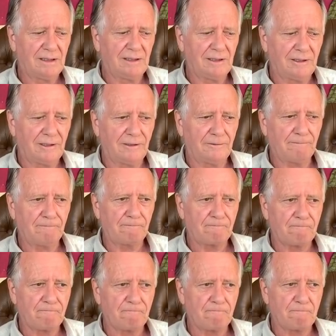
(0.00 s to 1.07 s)

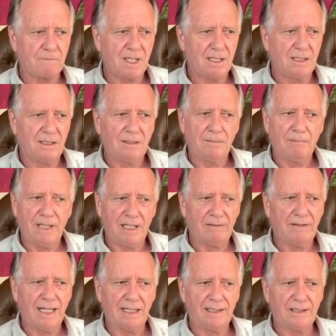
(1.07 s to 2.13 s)
um, may have
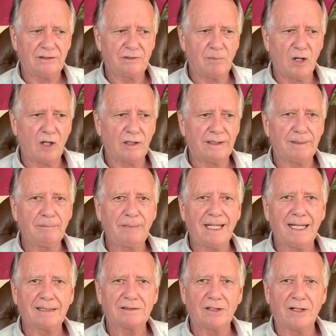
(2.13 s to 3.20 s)
had a small
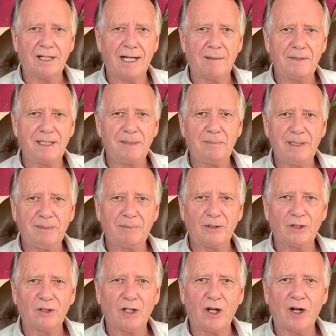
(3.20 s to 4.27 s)
impact on how many
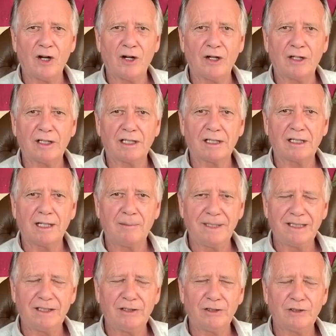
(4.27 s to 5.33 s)
people are
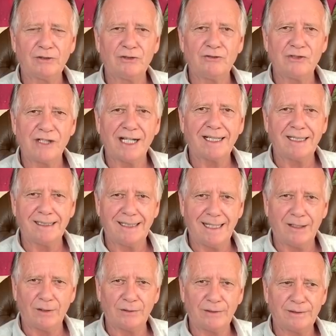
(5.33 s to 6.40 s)
coming here to check it
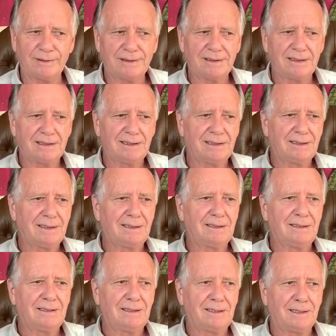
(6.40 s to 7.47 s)
out.
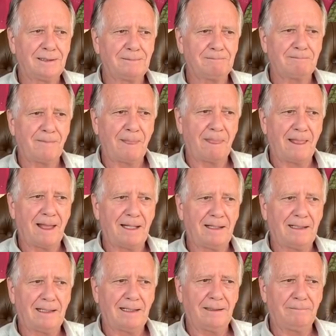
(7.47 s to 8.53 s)
Um,
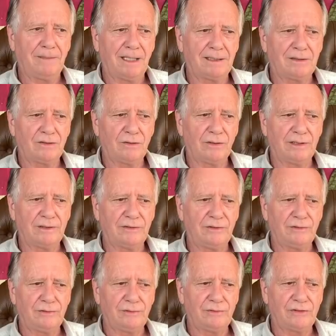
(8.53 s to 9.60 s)
I'm not going
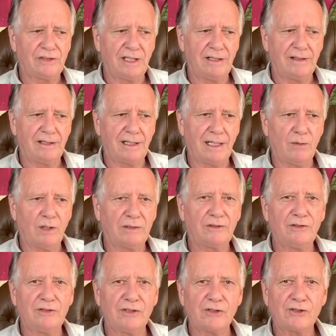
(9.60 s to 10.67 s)
to say that I want to
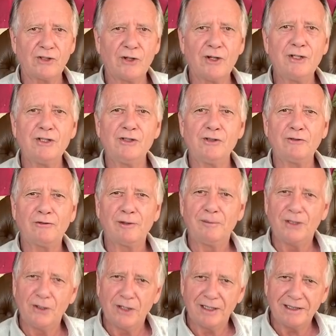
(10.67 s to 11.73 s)
discourage you from
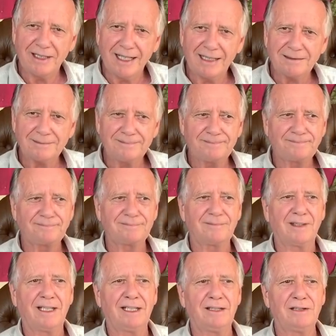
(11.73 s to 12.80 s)
doing that.
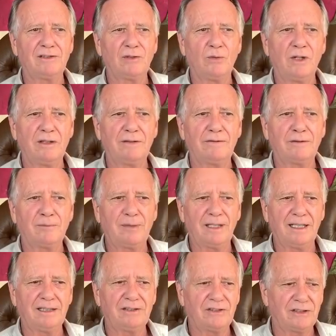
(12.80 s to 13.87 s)
It is a wonderful
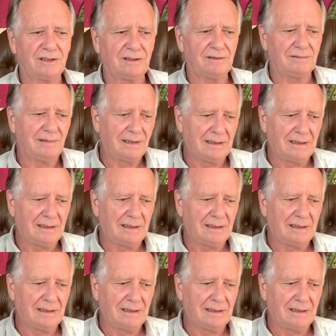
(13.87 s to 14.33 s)
place, and